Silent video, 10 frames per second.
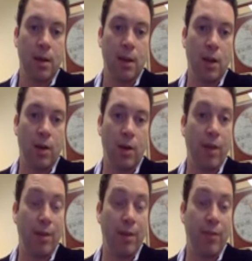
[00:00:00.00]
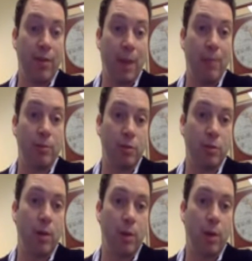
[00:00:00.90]
you know, if I'm if I'm able to,
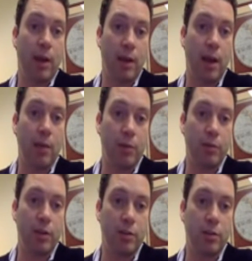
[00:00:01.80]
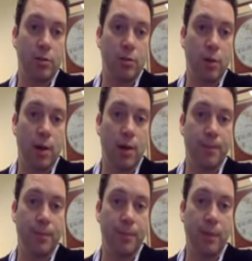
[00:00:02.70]
I, I, I will send you um,
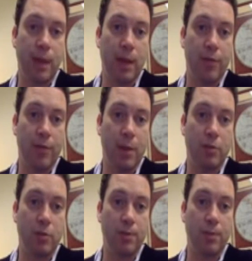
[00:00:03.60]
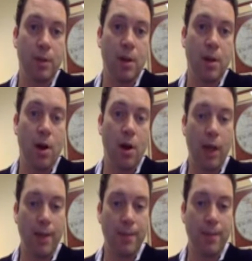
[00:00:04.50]
that information.
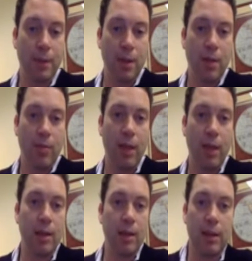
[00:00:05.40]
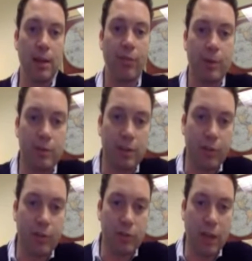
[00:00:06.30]
Okay. And let me if, let me just see
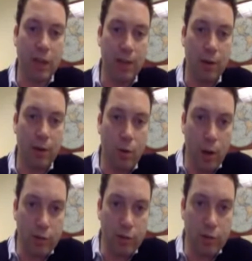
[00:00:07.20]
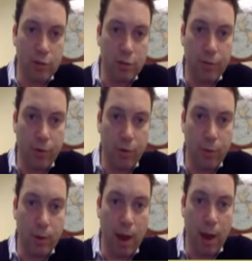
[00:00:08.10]
if there's any other questions before
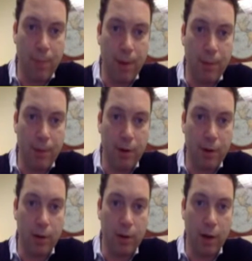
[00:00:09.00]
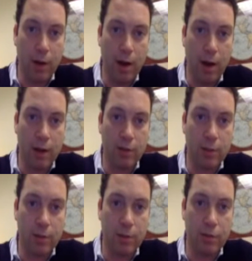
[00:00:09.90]
we wrap up here. You've been a great audience. I
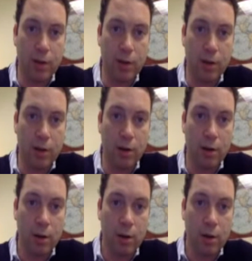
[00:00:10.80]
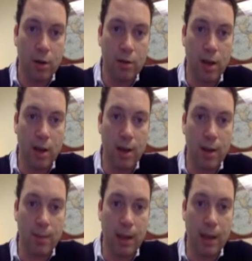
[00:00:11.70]
appreciate your
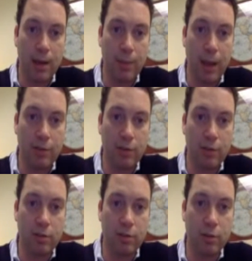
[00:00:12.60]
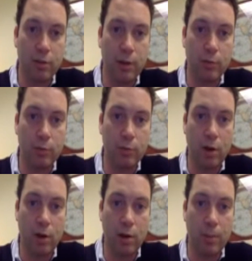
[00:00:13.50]
time and patience too as we
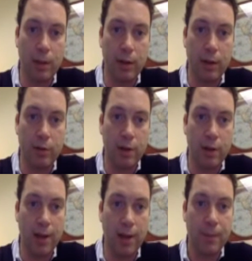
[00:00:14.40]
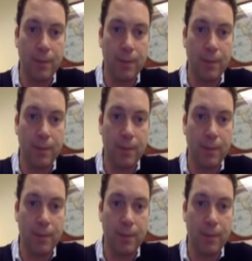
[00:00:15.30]
start a little bit later today.